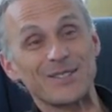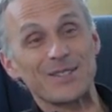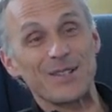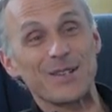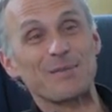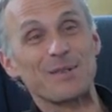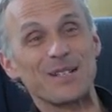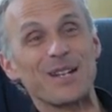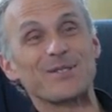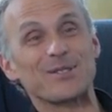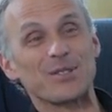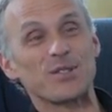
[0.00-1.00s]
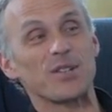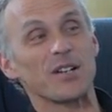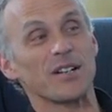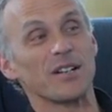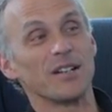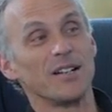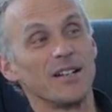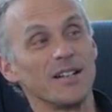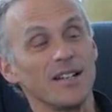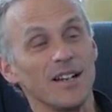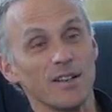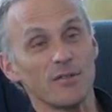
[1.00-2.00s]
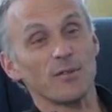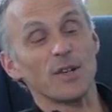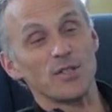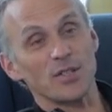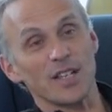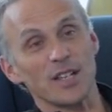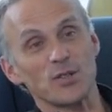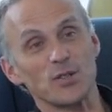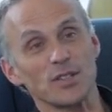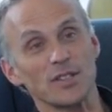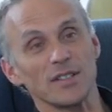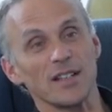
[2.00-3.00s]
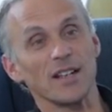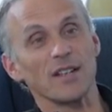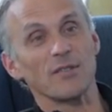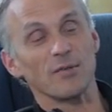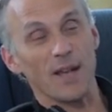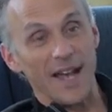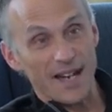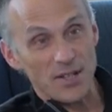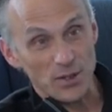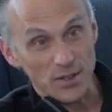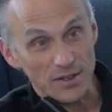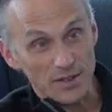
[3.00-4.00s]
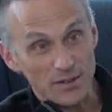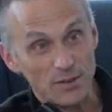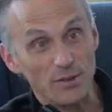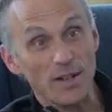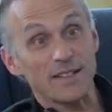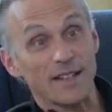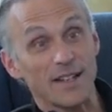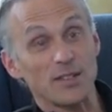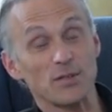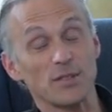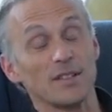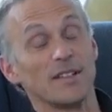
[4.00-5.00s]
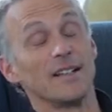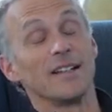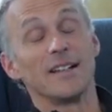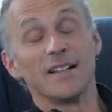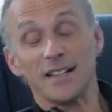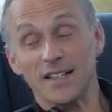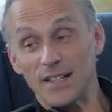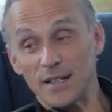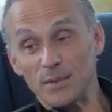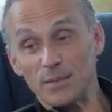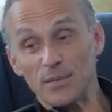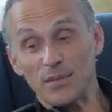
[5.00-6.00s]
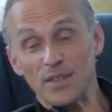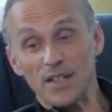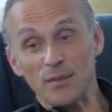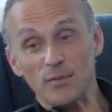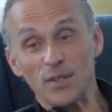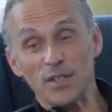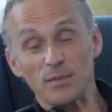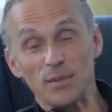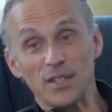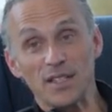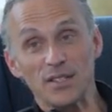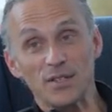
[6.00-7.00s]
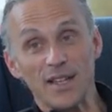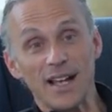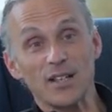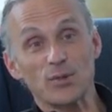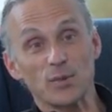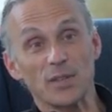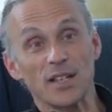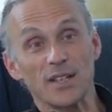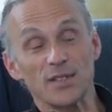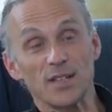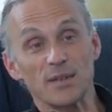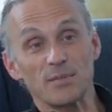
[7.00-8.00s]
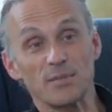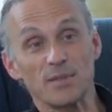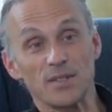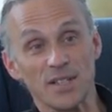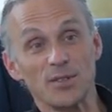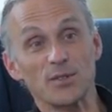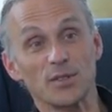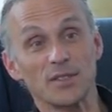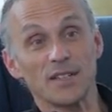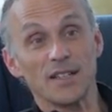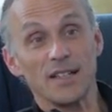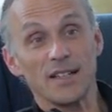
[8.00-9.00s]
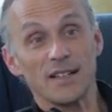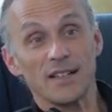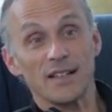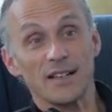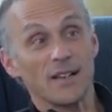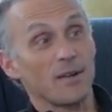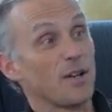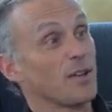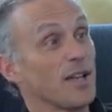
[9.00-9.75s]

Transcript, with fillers: is that the potential is there, and through education and through action, direct action, that we can begin to actualize that potential. I want to